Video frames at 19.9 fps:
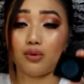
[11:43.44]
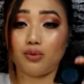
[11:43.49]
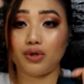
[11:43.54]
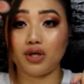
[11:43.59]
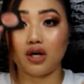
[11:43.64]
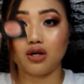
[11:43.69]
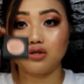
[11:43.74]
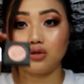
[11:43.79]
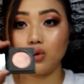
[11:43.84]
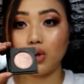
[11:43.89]
then
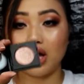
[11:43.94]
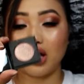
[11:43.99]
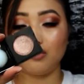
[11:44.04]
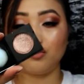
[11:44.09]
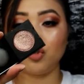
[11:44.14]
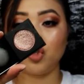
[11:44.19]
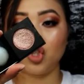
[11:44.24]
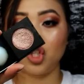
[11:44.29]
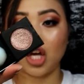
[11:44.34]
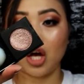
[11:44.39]
we also
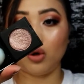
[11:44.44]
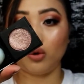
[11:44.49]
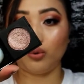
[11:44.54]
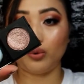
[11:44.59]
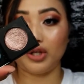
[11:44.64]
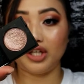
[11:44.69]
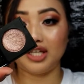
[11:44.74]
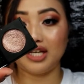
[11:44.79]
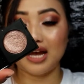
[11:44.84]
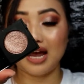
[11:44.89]
have Shall
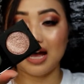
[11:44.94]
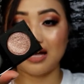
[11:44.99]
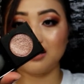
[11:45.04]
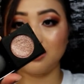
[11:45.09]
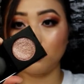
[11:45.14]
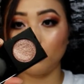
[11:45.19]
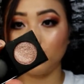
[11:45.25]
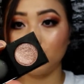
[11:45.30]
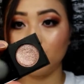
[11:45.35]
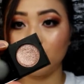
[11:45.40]
We
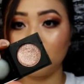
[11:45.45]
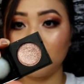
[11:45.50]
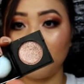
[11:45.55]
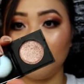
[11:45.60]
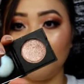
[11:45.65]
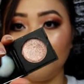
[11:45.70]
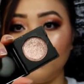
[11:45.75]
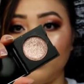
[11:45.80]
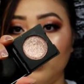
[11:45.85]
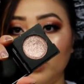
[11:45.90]
Dance, which is
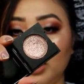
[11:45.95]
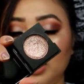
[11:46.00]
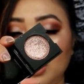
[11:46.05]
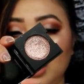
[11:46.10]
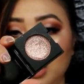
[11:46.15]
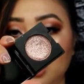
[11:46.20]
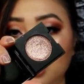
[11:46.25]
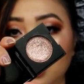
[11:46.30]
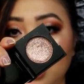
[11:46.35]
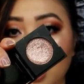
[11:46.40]
a very
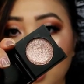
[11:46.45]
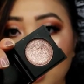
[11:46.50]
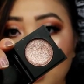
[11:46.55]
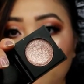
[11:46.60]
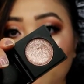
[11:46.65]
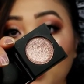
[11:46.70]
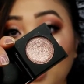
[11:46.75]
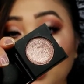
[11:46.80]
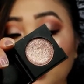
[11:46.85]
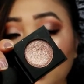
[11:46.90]
nice
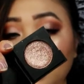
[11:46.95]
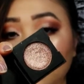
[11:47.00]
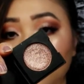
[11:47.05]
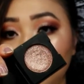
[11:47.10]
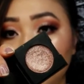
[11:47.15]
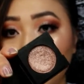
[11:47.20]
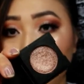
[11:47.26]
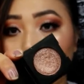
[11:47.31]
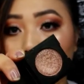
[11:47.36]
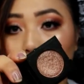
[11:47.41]
pinky
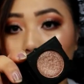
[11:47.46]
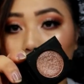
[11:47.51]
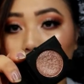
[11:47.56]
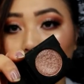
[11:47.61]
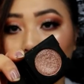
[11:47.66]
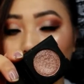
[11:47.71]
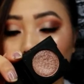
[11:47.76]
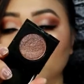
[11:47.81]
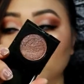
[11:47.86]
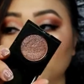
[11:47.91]

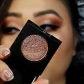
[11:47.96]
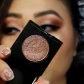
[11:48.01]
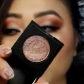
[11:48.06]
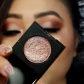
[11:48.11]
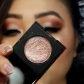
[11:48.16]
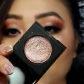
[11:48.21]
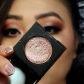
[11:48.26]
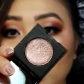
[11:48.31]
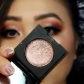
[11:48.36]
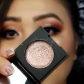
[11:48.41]
tone
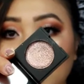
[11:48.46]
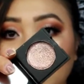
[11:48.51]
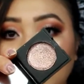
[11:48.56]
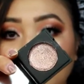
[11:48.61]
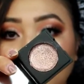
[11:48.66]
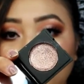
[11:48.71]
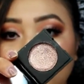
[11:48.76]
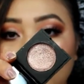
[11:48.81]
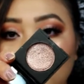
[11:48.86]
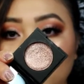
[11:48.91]
shimmery
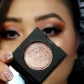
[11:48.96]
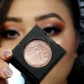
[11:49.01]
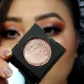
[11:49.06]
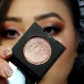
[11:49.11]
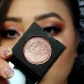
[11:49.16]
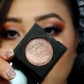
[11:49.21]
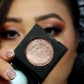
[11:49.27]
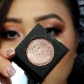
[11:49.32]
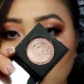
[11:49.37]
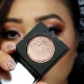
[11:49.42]
shade,
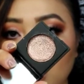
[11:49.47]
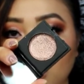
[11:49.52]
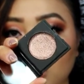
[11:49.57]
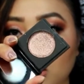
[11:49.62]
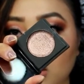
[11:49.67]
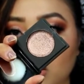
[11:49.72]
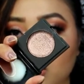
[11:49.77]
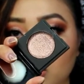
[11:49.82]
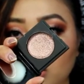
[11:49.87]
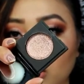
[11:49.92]
which
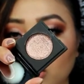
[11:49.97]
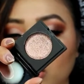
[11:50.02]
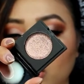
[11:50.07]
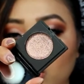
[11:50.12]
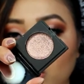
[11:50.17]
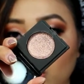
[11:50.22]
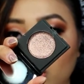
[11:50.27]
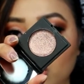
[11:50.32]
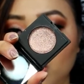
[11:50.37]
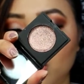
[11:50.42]
looks
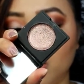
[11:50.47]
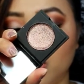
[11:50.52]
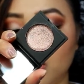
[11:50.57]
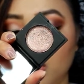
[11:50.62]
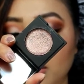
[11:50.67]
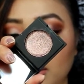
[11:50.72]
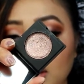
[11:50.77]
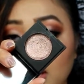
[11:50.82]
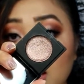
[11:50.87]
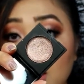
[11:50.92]

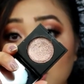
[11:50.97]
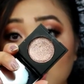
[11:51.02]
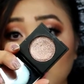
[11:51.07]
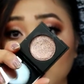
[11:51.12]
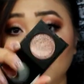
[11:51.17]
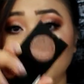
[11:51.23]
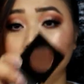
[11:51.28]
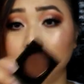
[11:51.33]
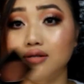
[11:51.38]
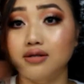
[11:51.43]
gorgeous on the
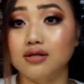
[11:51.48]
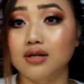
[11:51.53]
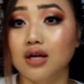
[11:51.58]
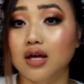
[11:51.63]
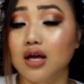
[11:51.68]
eyes.